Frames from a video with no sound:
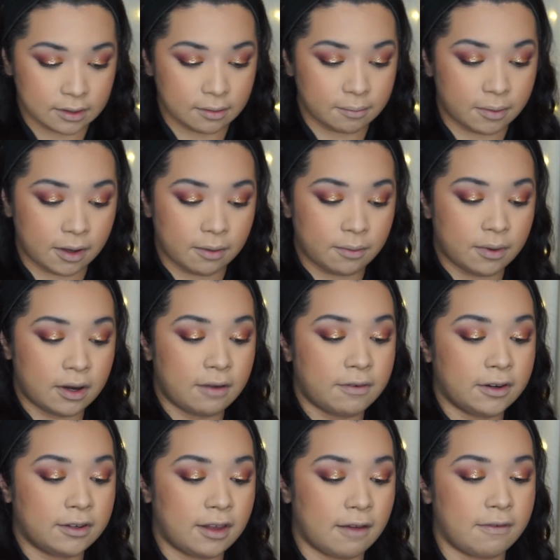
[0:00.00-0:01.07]
But
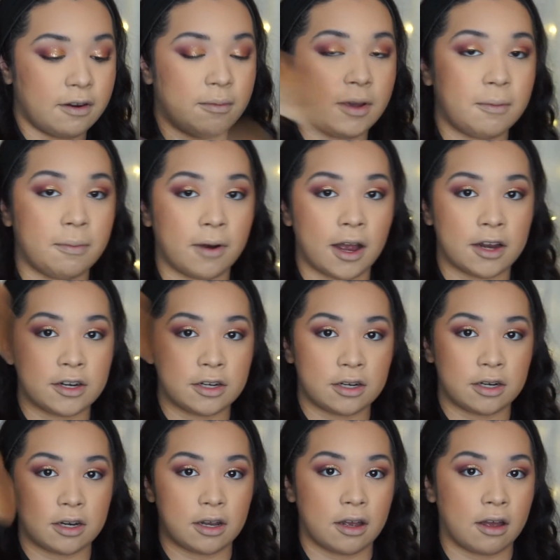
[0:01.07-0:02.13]
whatever's left on my brush,
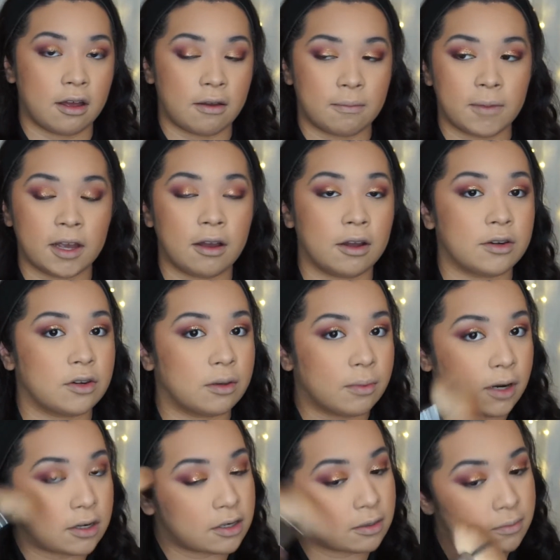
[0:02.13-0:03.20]
my contour
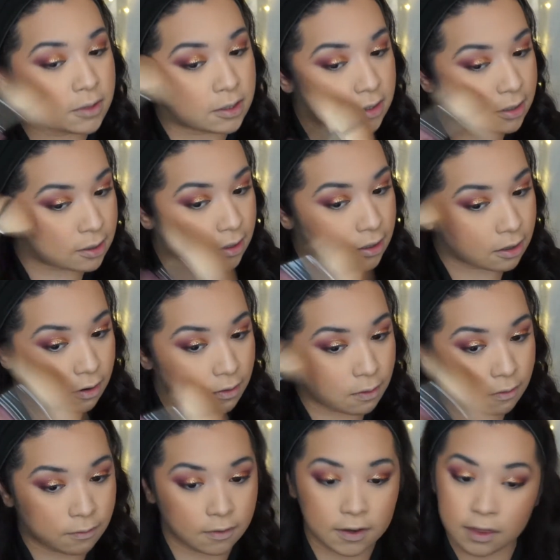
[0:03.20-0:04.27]
brush, I'm just going to go
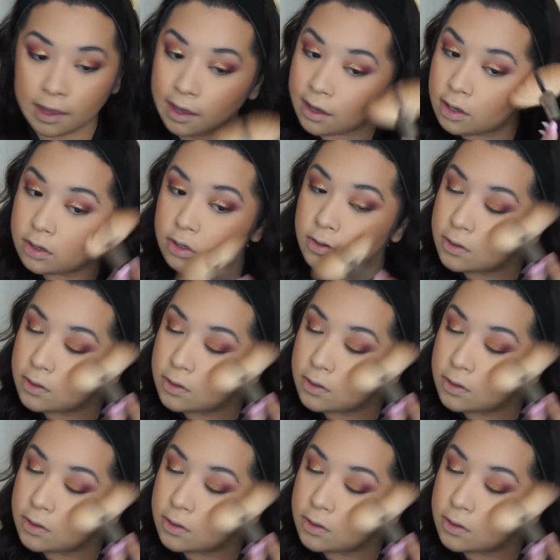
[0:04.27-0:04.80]
over that